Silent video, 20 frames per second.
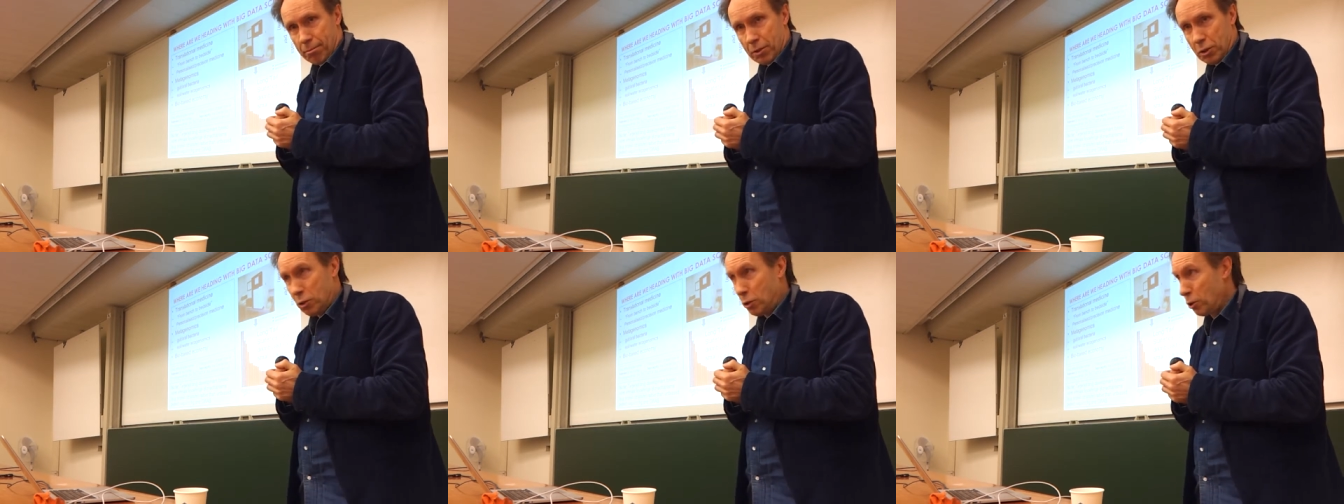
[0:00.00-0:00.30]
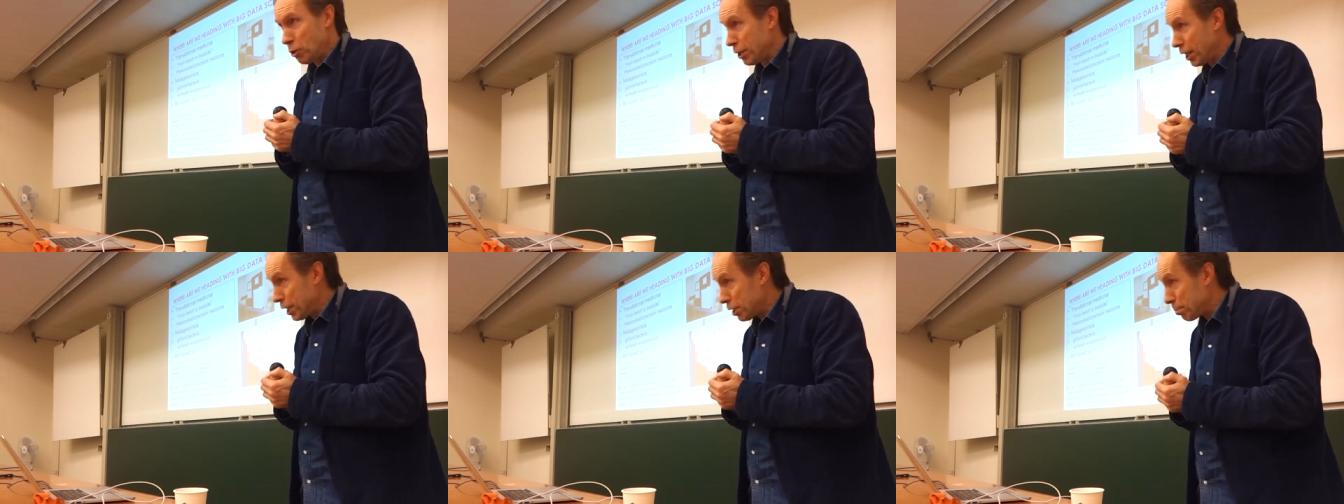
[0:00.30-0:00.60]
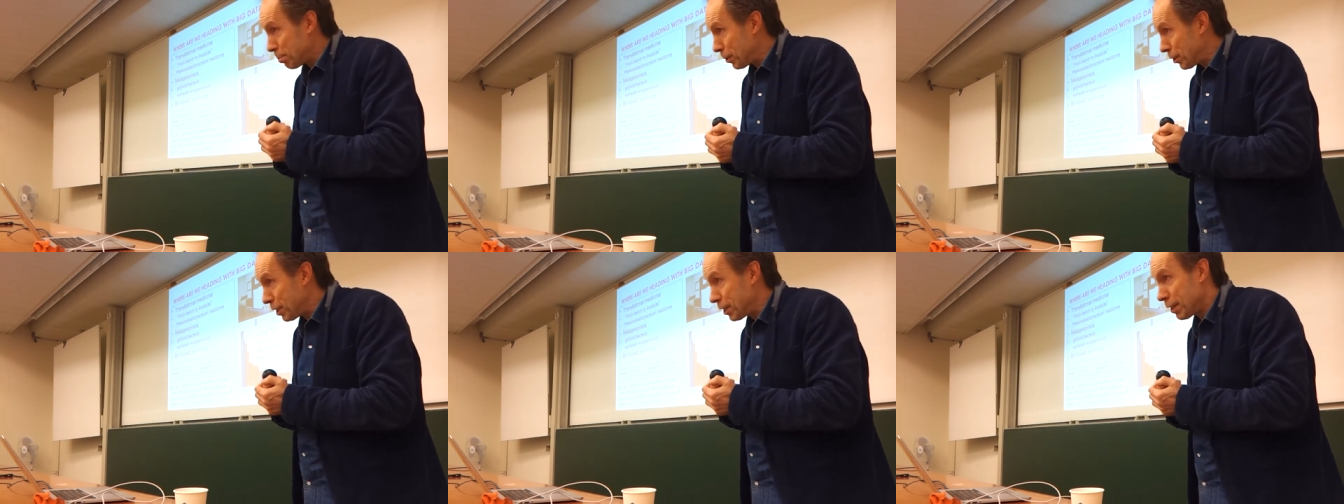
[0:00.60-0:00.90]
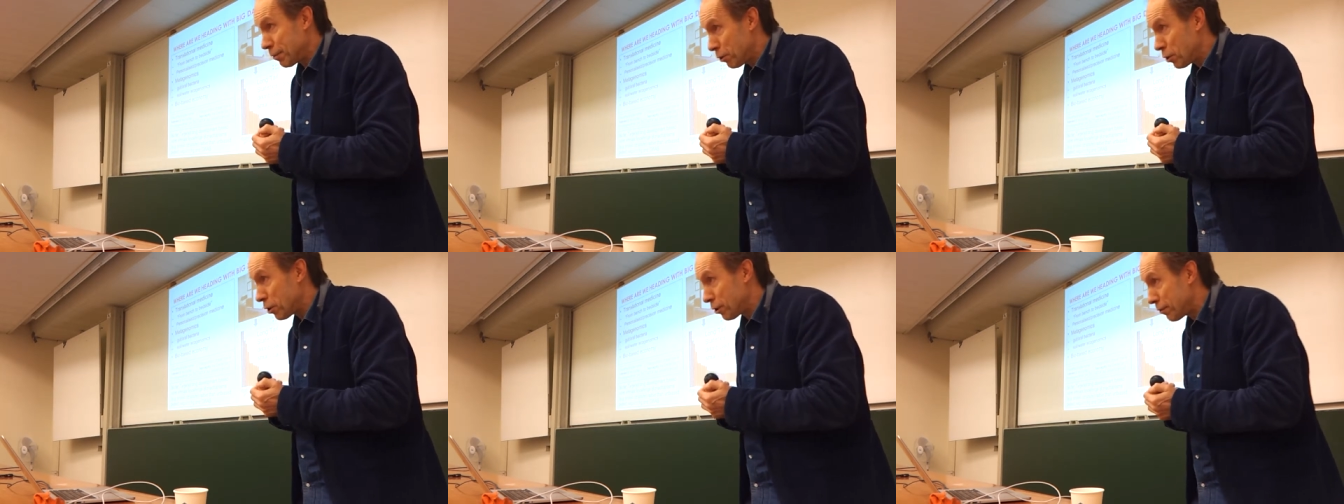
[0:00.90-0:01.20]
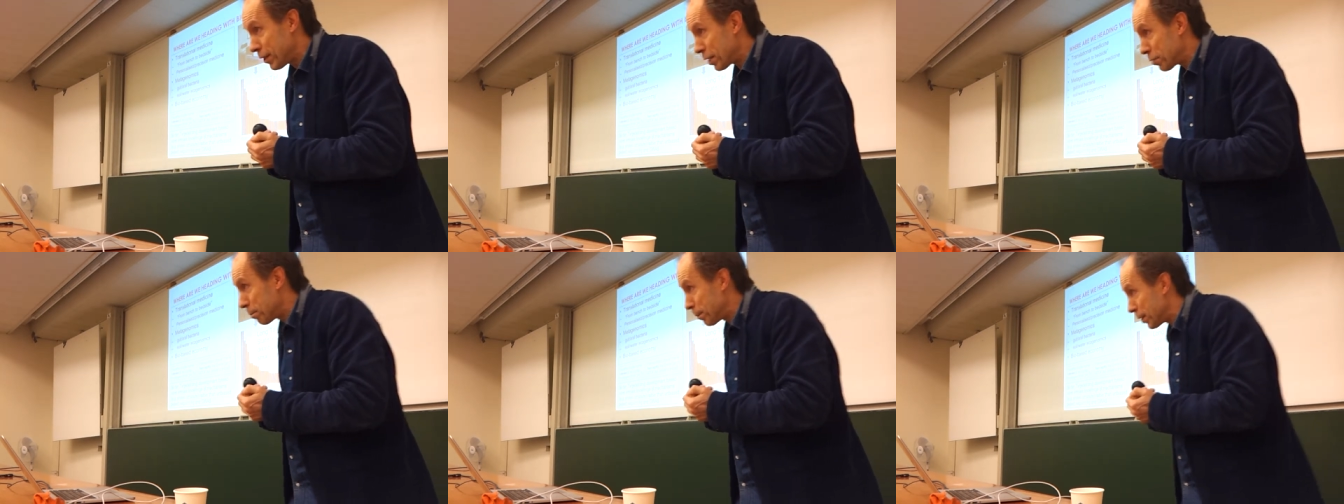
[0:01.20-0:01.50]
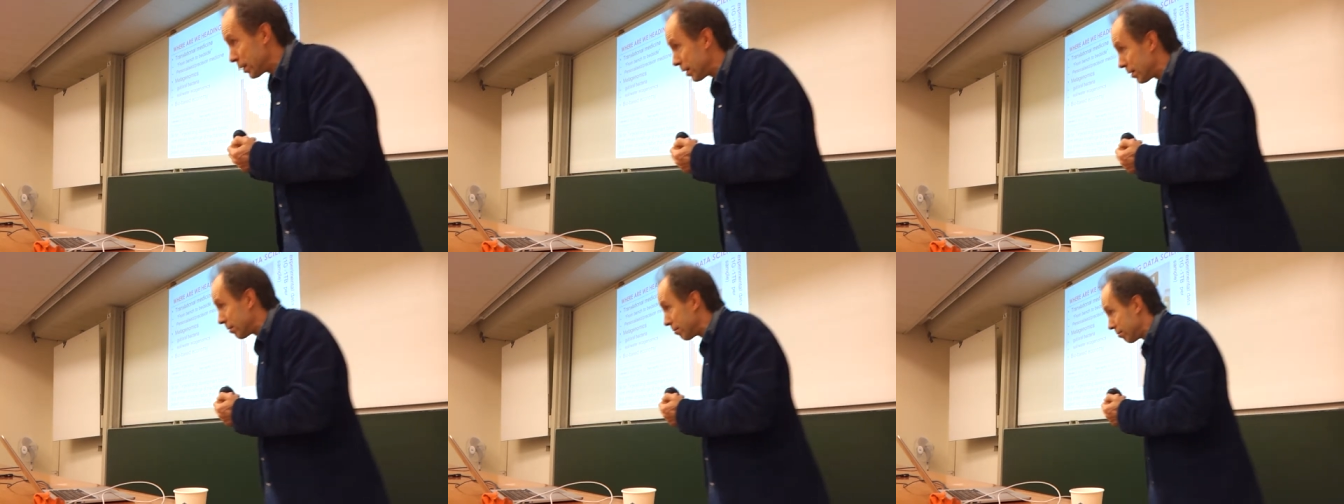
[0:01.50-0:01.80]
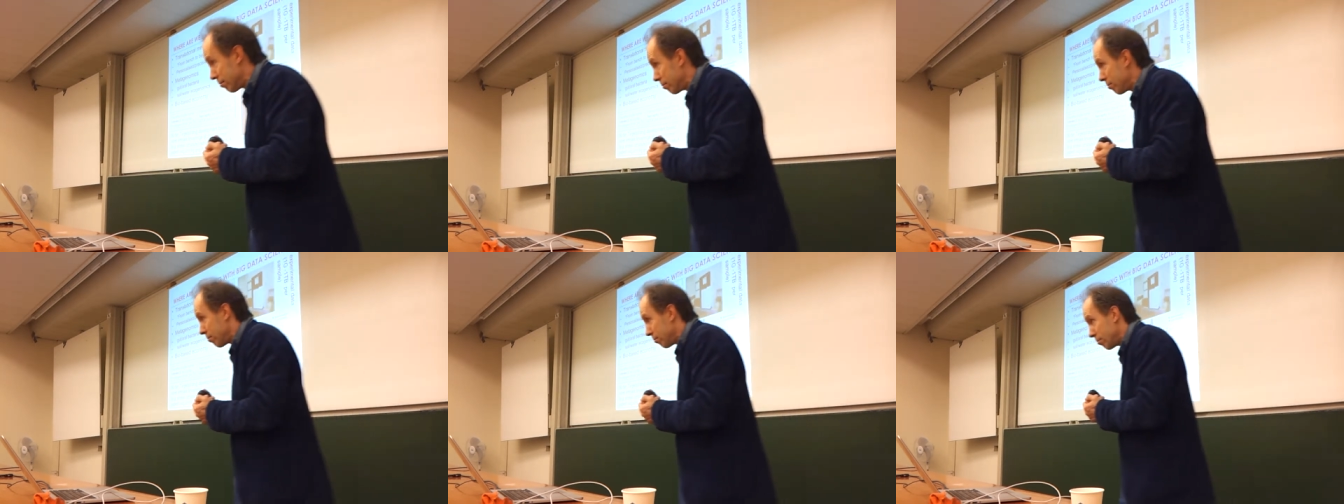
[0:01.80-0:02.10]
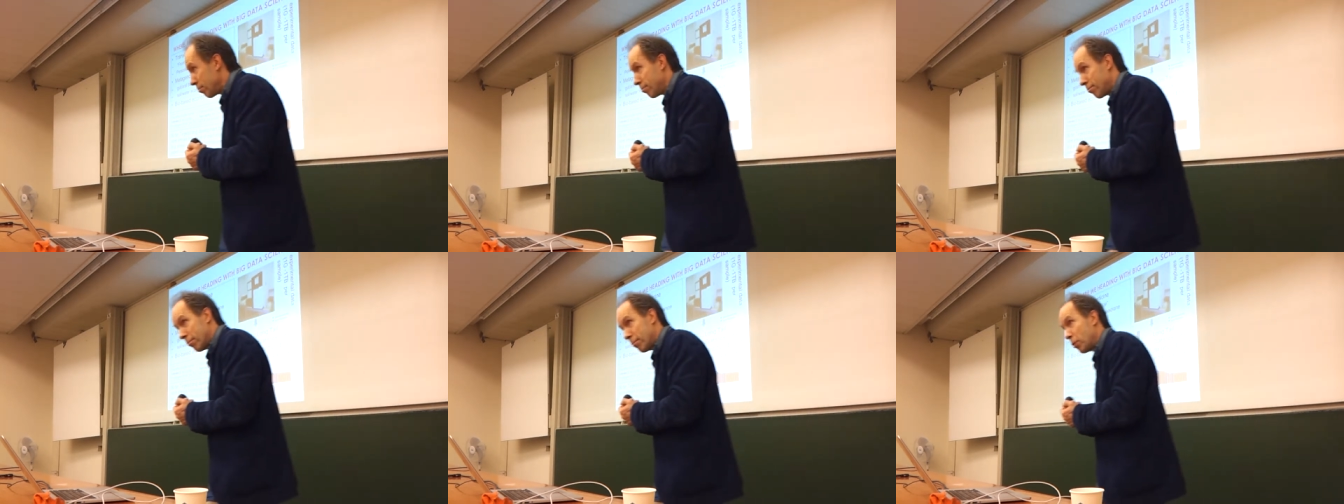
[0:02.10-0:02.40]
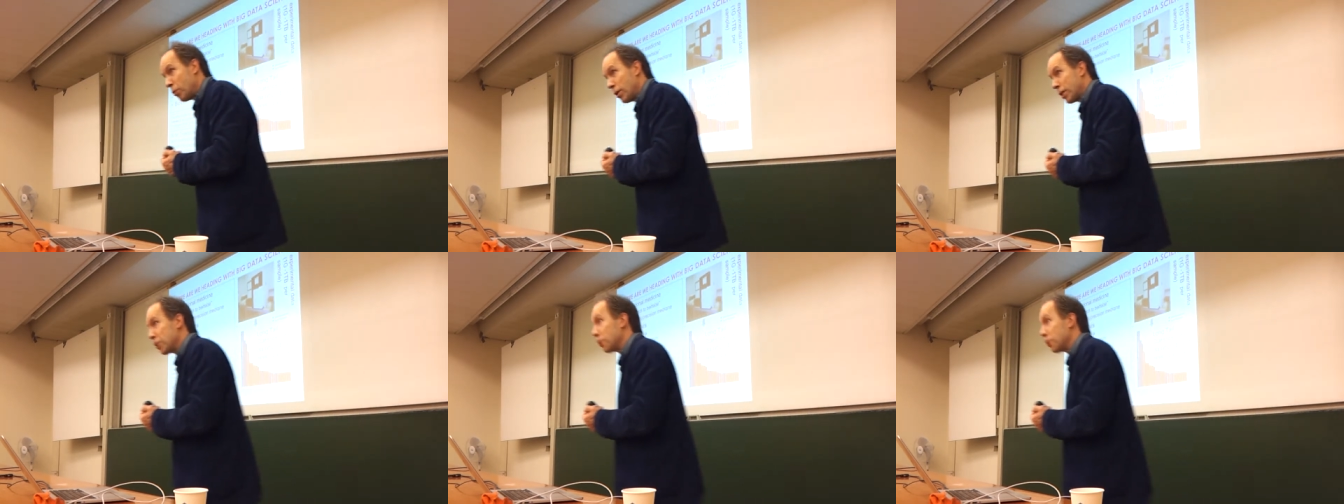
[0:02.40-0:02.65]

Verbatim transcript: It's called aspirin. Have you heard of aspirin? Who